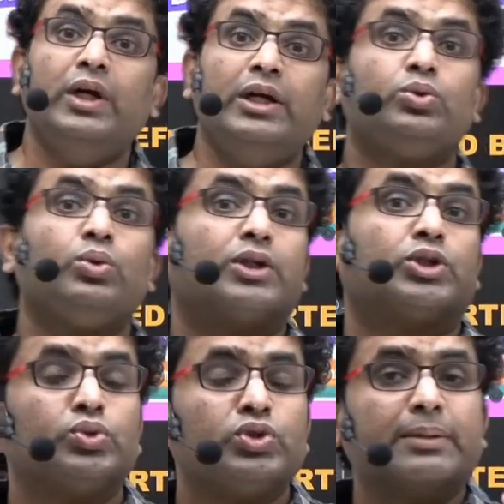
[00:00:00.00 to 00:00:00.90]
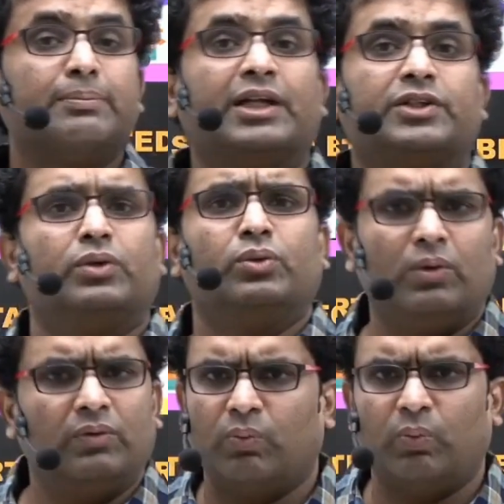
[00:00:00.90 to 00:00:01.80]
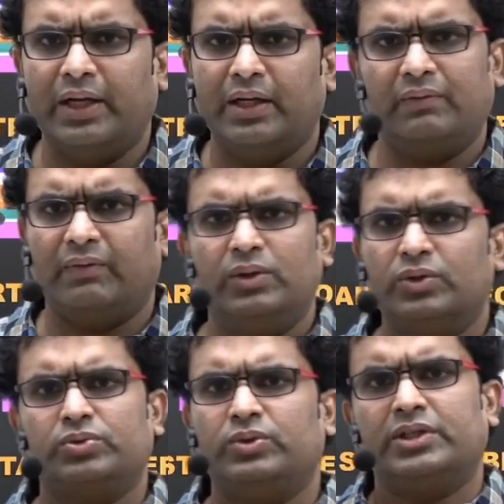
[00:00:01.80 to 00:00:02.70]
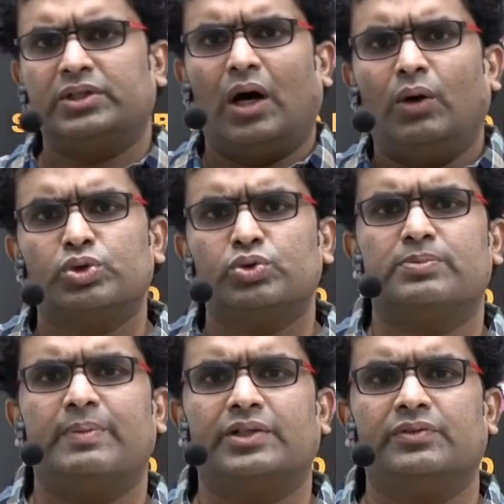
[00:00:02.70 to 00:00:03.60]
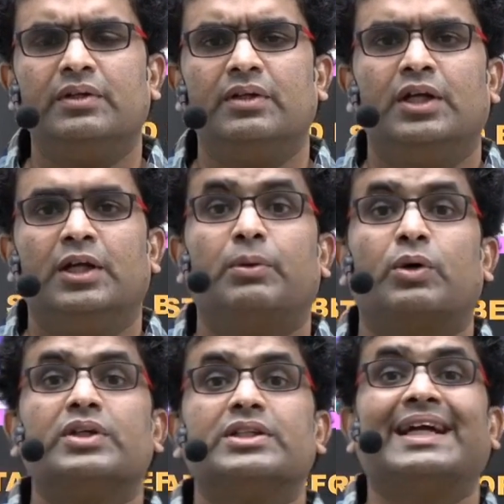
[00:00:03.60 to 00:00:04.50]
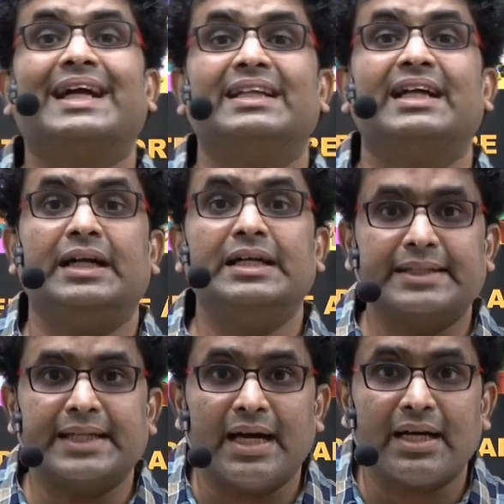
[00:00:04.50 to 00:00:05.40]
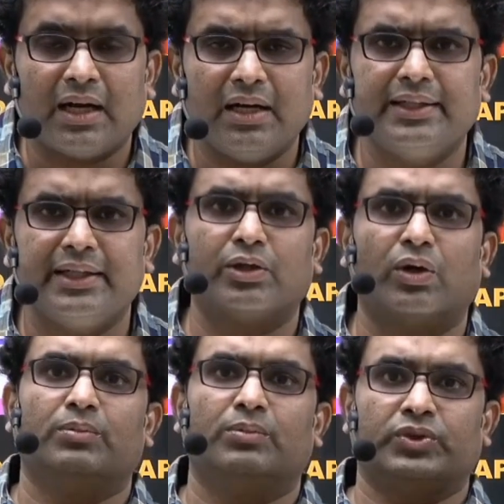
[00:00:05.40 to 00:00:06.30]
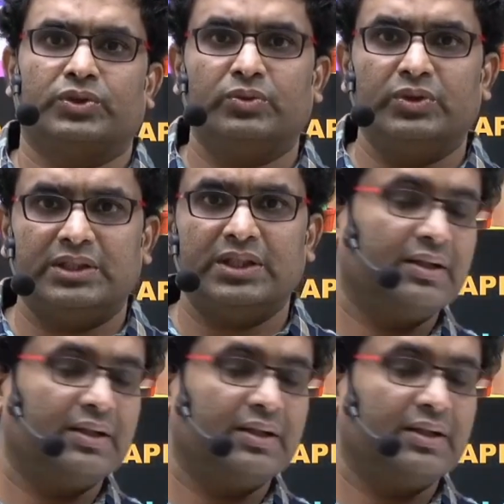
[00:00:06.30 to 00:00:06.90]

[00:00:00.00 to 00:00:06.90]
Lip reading: who are choosing batch 1, why do students now choose batch 1? Because they get the entire content almost. You could see